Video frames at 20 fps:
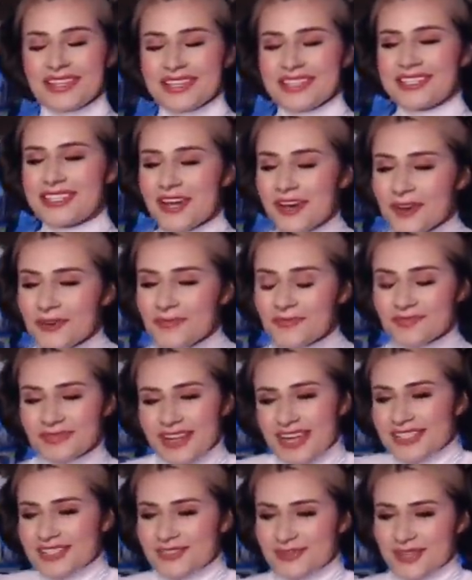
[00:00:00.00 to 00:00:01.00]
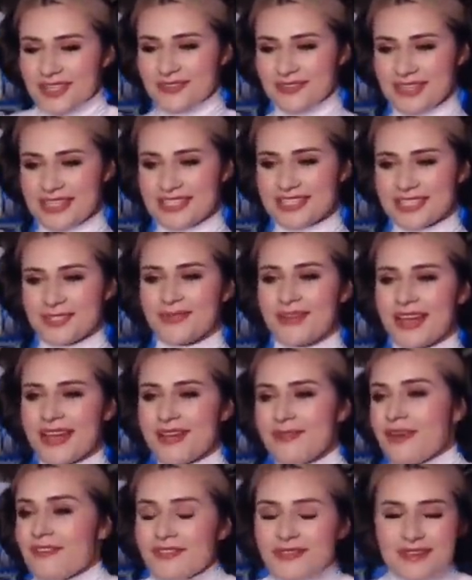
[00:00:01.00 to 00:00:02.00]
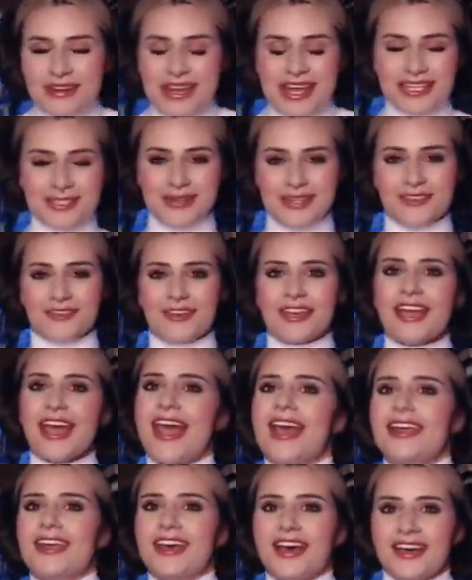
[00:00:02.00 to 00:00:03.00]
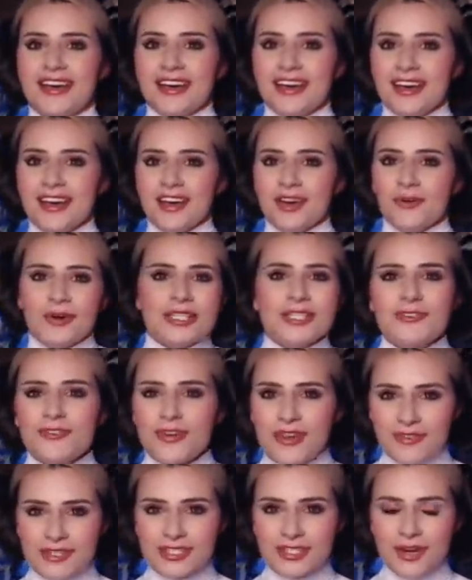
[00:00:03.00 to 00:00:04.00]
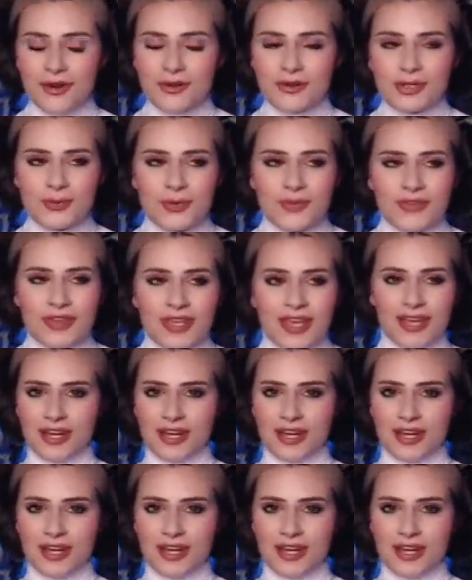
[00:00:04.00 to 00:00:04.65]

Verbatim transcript: So that's one of the reasons why. If everyone asks me, they're like, Anna, what's your favorite Star Wars movie?